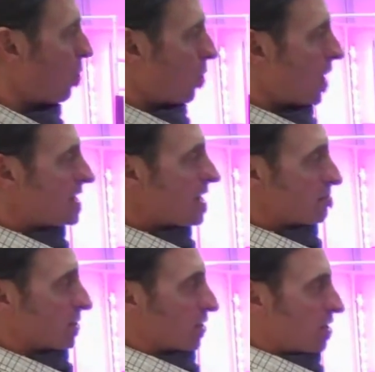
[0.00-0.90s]
What
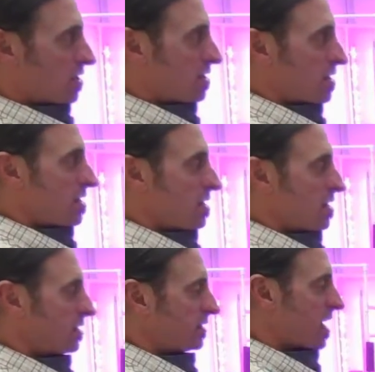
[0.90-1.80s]
number
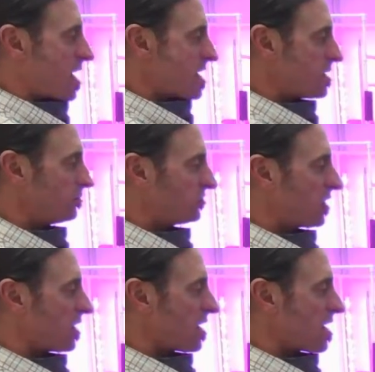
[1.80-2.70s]
times
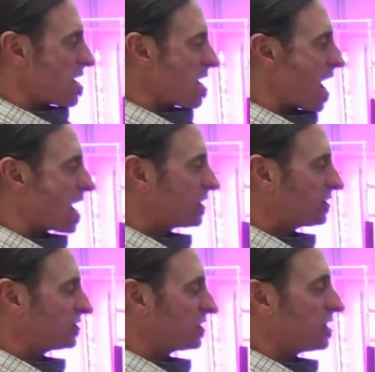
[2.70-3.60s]

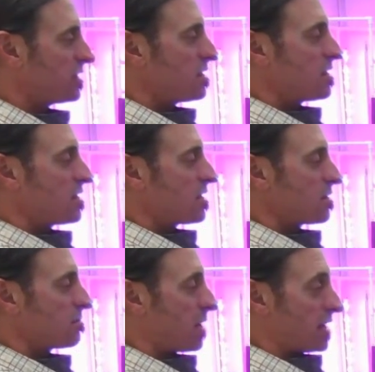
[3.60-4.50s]
x
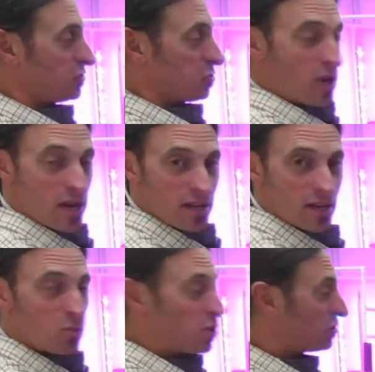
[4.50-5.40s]
minus 1
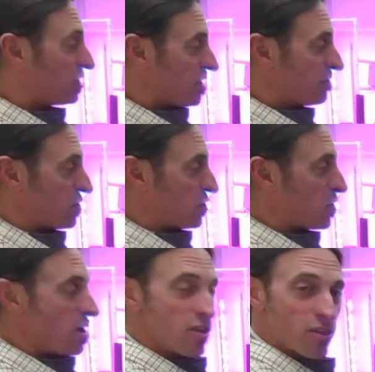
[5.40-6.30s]
will give
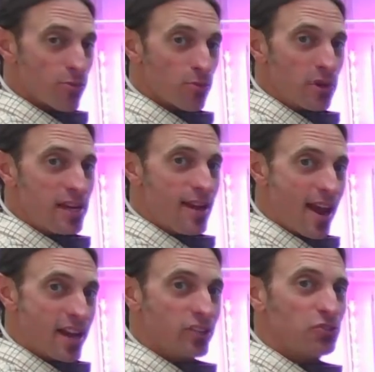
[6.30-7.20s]
you
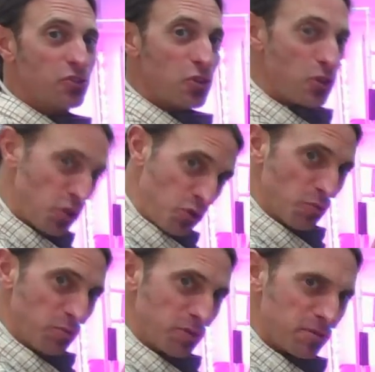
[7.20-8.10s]
3x
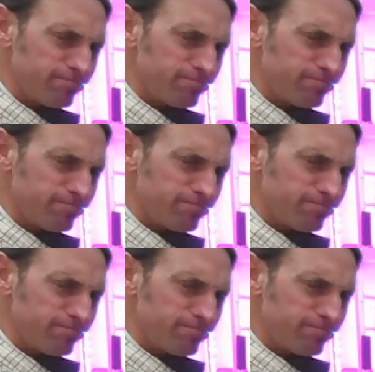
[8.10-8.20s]
cubed?